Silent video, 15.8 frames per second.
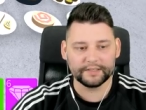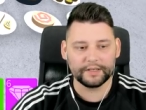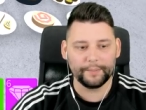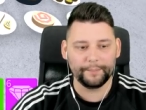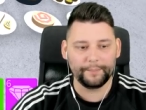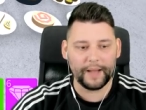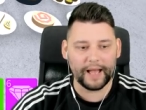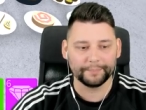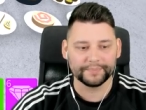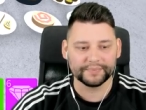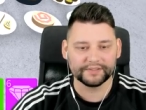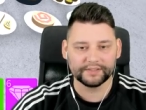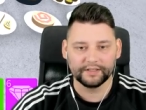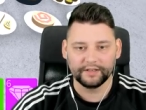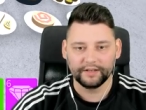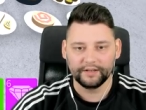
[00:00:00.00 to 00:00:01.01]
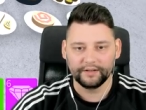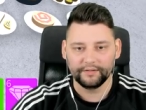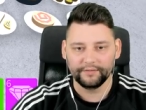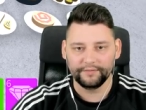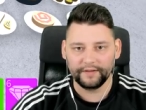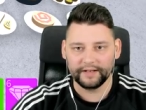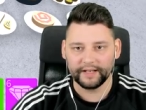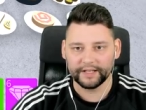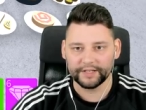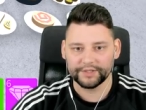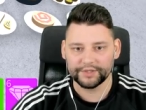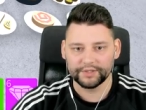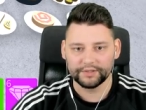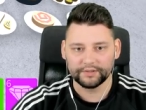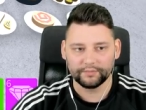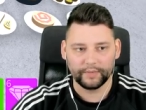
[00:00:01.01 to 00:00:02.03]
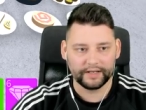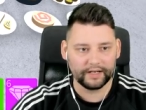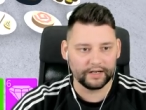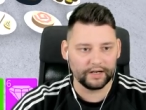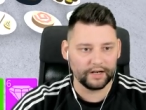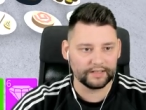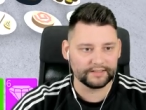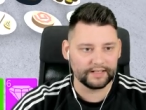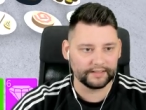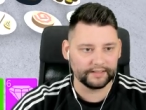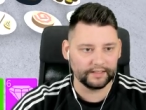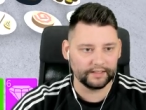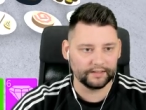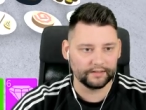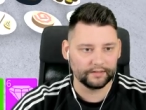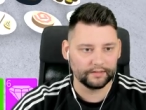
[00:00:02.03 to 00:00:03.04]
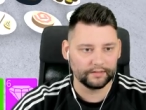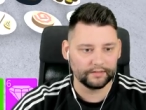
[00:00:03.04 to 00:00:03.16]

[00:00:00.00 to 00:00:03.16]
and some kebabs. Finish. Wait, did I select it?